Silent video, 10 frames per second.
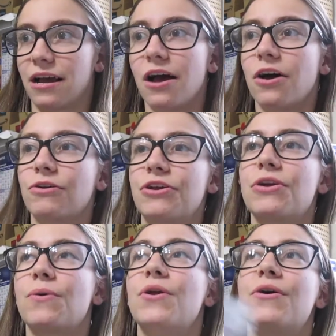oh, you
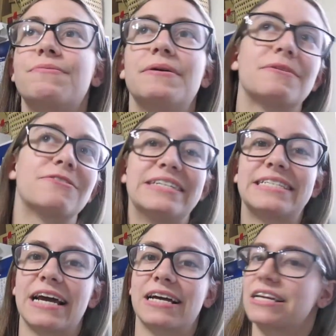don't know if people are
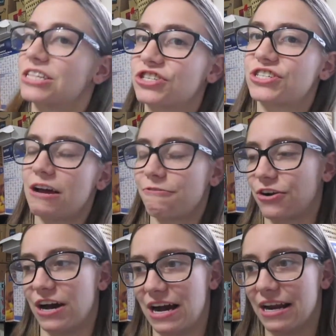recycling their stuff or
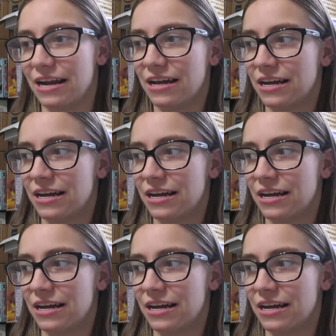not,